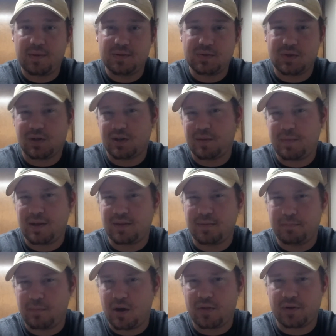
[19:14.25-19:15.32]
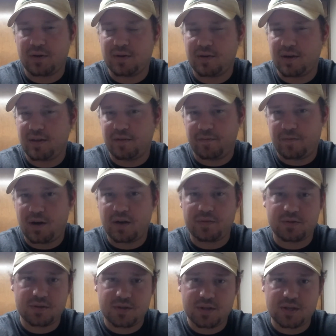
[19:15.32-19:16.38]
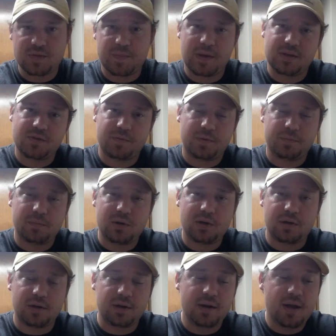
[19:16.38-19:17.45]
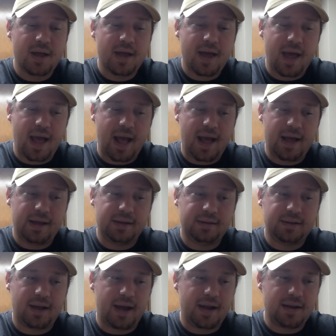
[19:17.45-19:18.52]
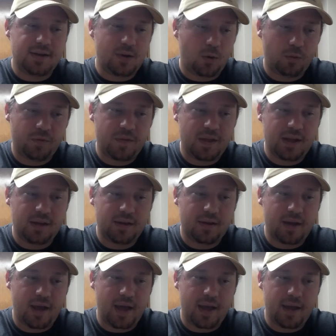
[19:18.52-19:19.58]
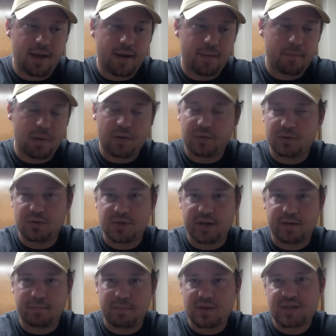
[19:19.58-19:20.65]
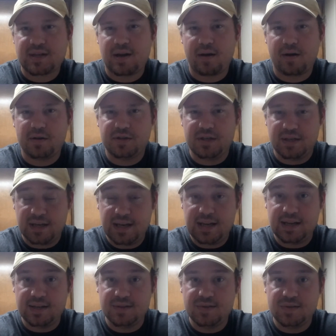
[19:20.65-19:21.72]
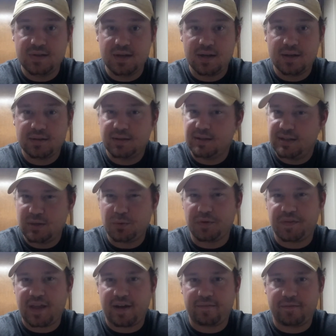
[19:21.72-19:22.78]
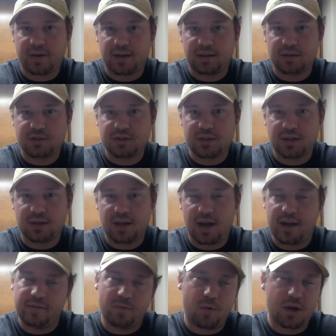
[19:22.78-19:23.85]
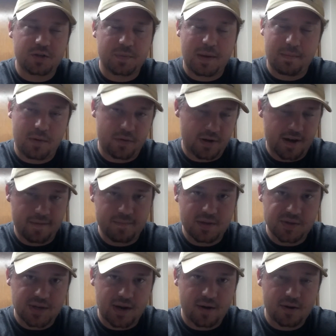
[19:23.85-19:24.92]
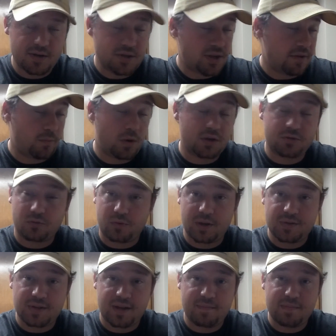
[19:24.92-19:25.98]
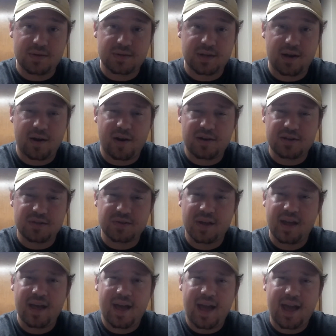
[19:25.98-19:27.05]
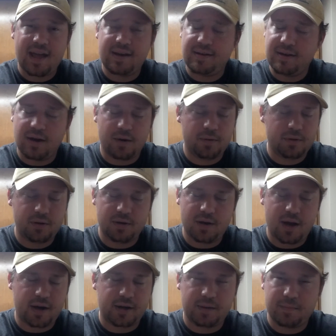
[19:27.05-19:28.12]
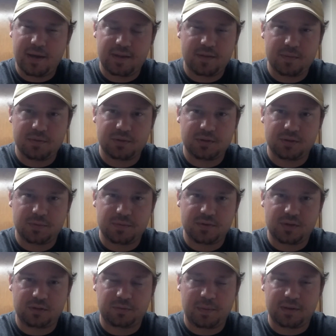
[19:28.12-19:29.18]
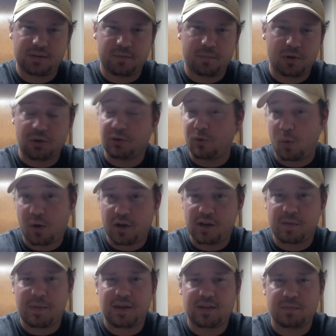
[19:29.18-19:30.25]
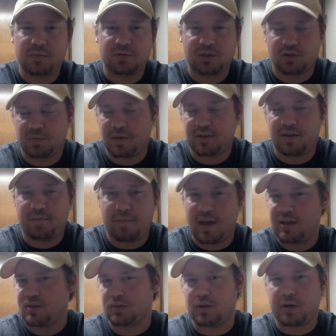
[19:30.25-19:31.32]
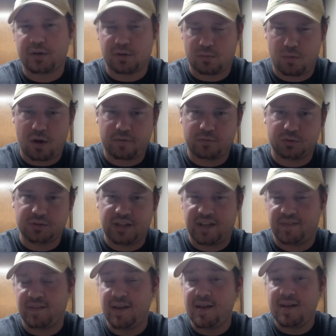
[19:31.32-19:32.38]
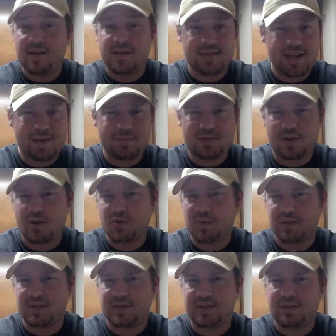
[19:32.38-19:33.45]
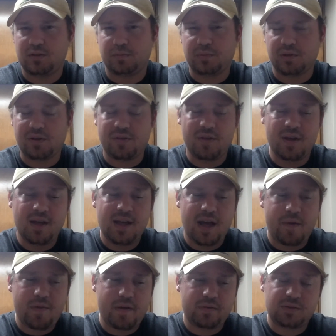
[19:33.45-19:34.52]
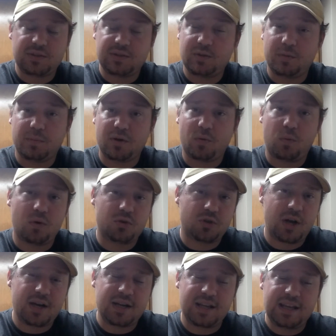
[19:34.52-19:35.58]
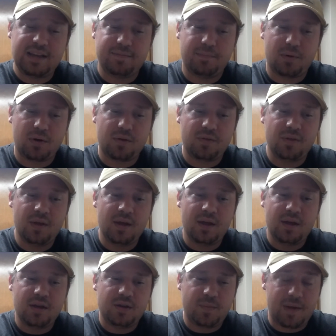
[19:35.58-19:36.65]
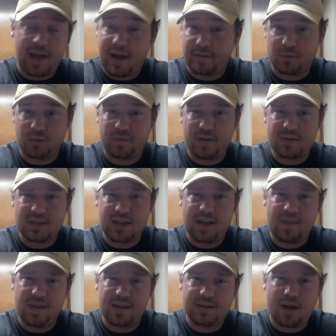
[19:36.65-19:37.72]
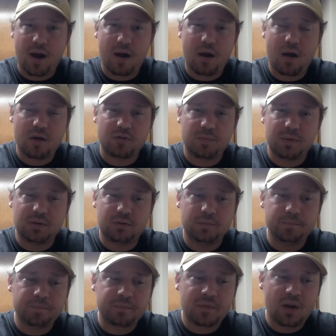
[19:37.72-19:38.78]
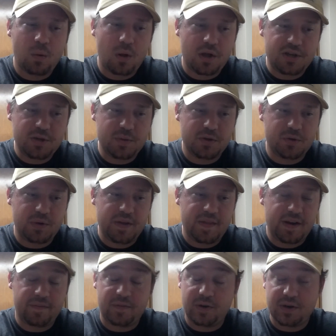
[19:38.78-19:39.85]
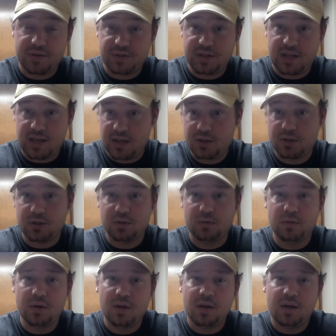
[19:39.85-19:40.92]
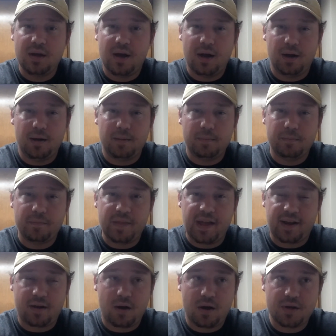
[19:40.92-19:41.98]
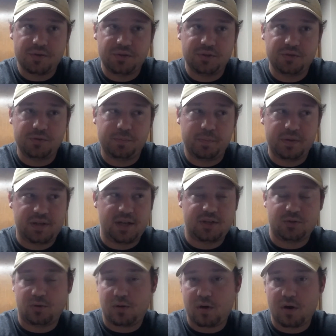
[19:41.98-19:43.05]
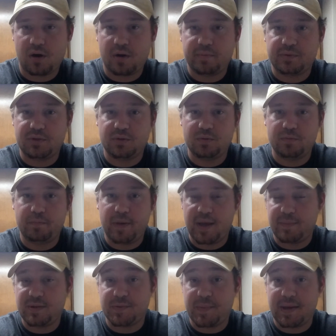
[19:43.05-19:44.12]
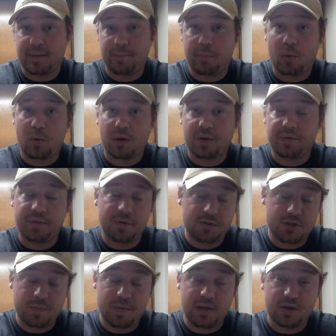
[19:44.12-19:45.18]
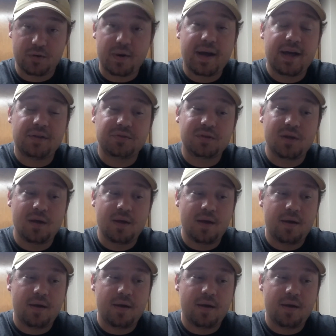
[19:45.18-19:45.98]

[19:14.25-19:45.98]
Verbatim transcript: That means you're going to make the mother and the father suspects for murder, and I don't think a mother who's had a miscarriage needs to deal with that fucking shit. I watched my mother have miscarriages, I've watched friends have miscarriages, and no, you're not going to make them a suspect of murder, nor are you going to make them a suspect of manslaughter or wrongful death. Same goes with a stillbirth. If we have a stillbirth while trying to give birth, do we have to investigate the entire hospital? Well, I do agree that if there is an issue that causes potential harm to babies being born, it should be addressed.